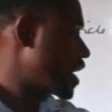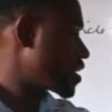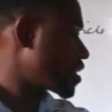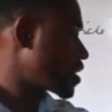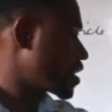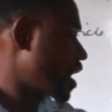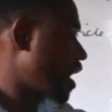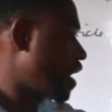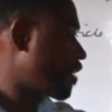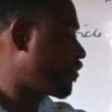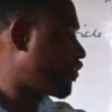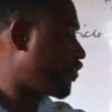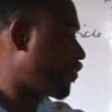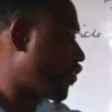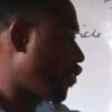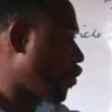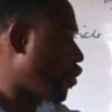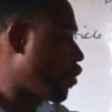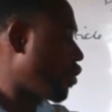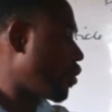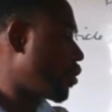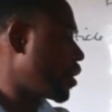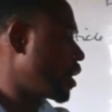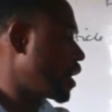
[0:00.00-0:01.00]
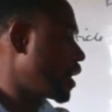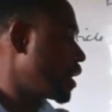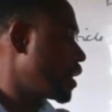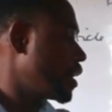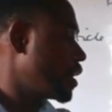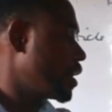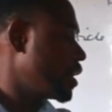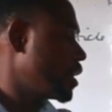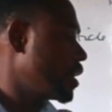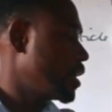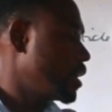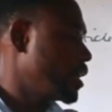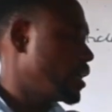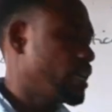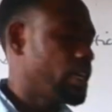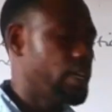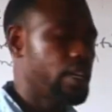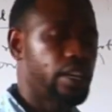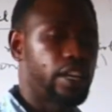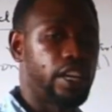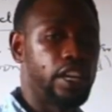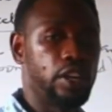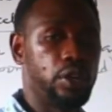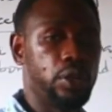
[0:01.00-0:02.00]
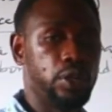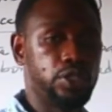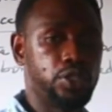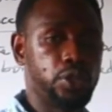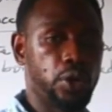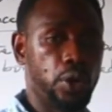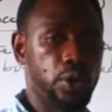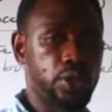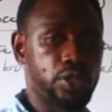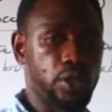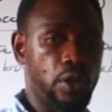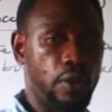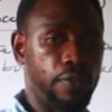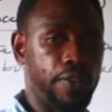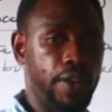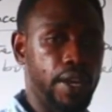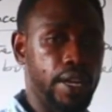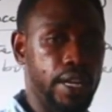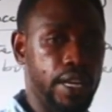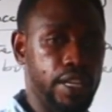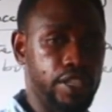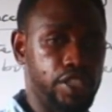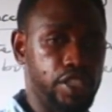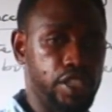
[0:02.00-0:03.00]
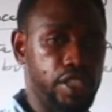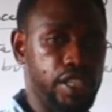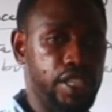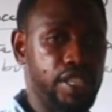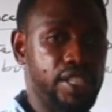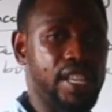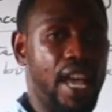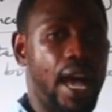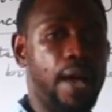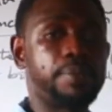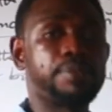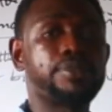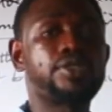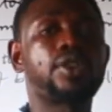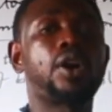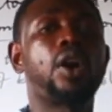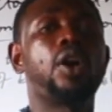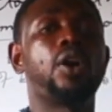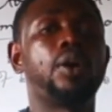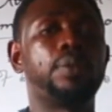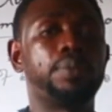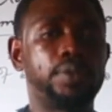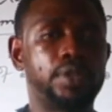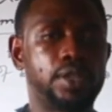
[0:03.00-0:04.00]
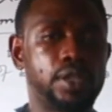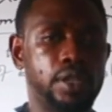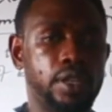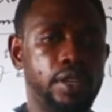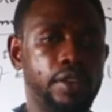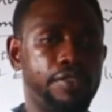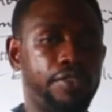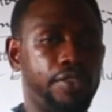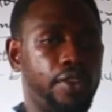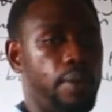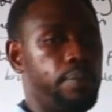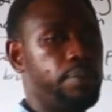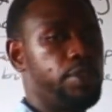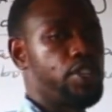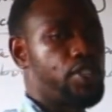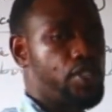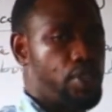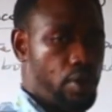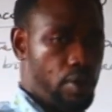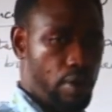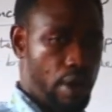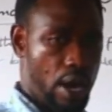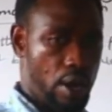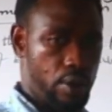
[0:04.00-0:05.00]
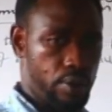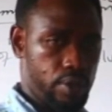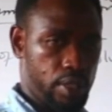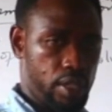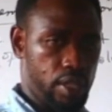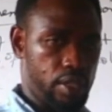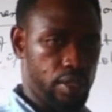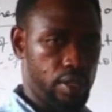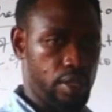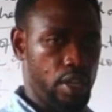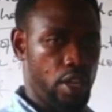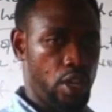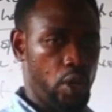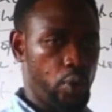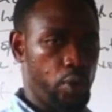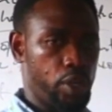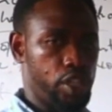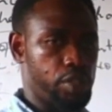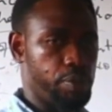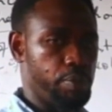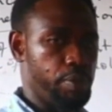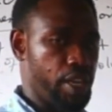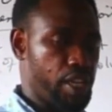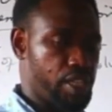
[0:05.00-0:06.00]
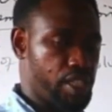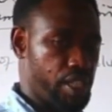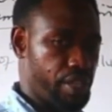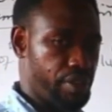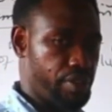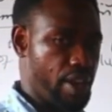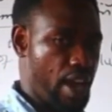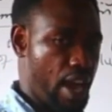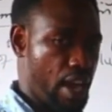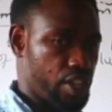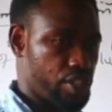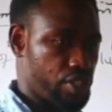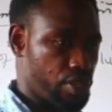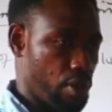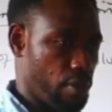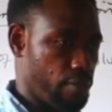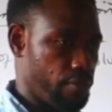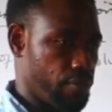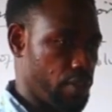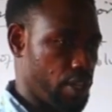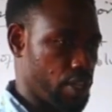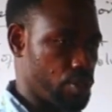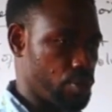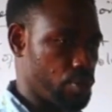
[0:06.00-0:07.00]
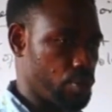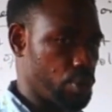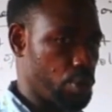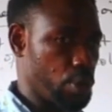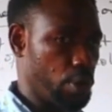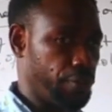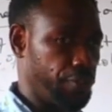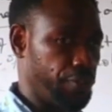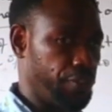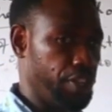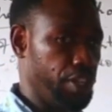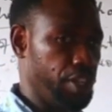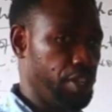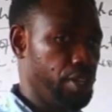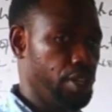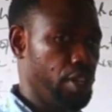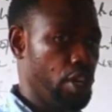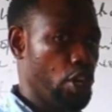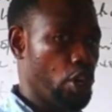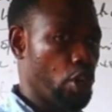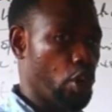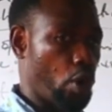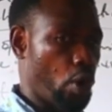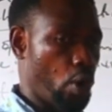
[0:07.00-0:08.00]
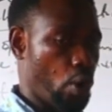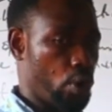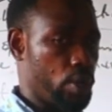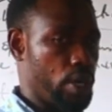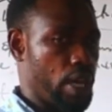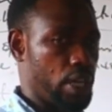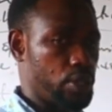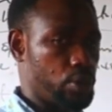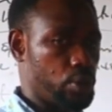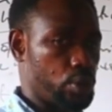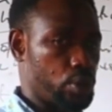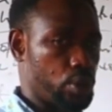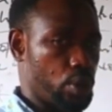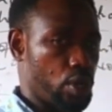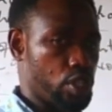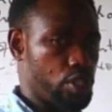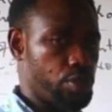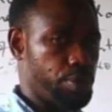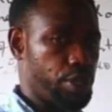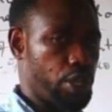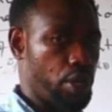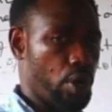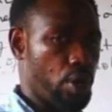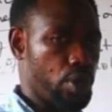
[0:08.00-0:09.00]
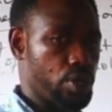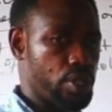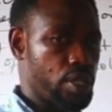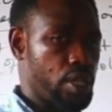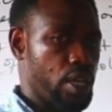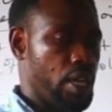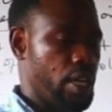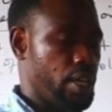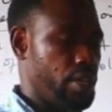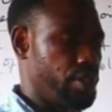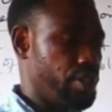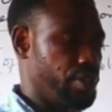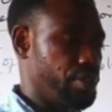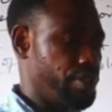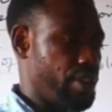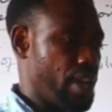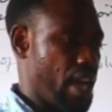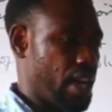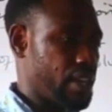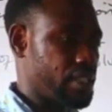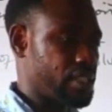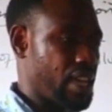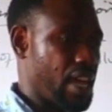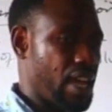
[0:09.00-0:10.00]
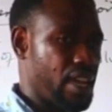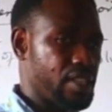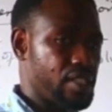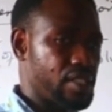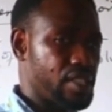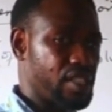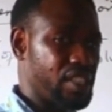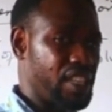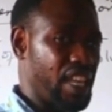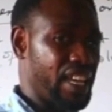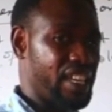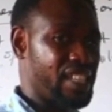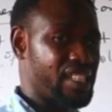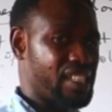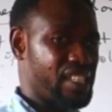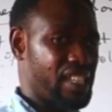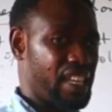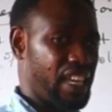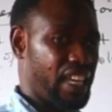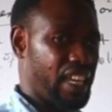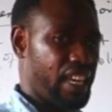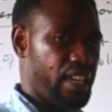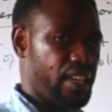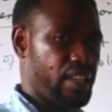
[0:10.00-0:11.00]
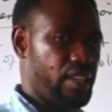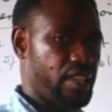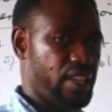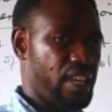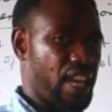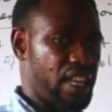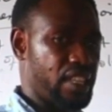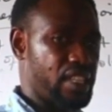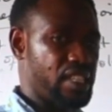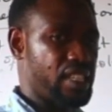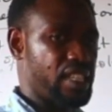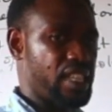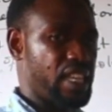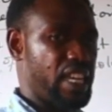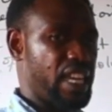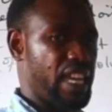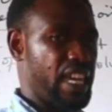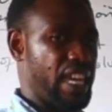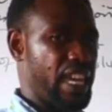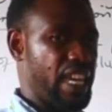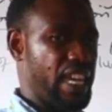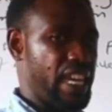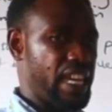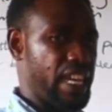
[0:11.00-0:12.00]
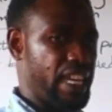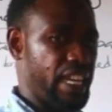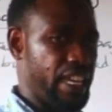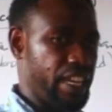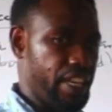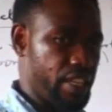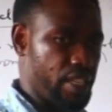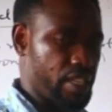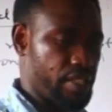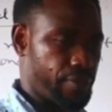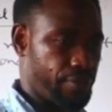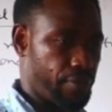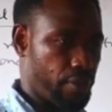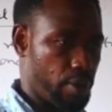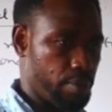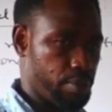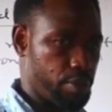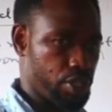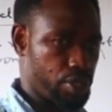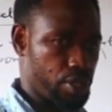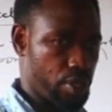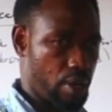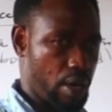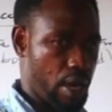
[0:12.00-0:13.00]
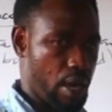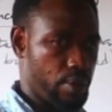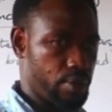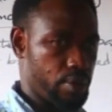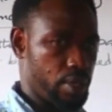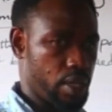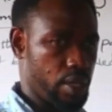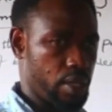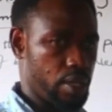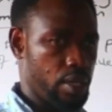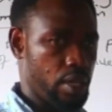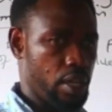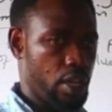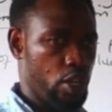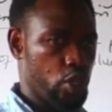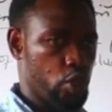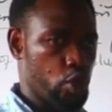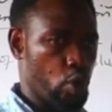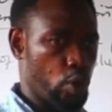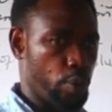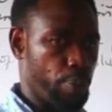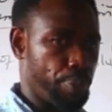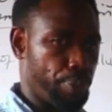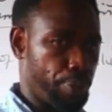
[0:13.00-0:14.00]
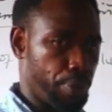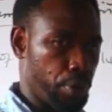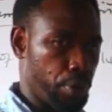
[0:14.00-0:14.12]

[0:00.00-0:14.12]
extra 4 kilojoules of energy is absorbed from the surrounding, which makes the reaction vessel to feel colder to touch, because the reactant takes in that heat from the surrounding to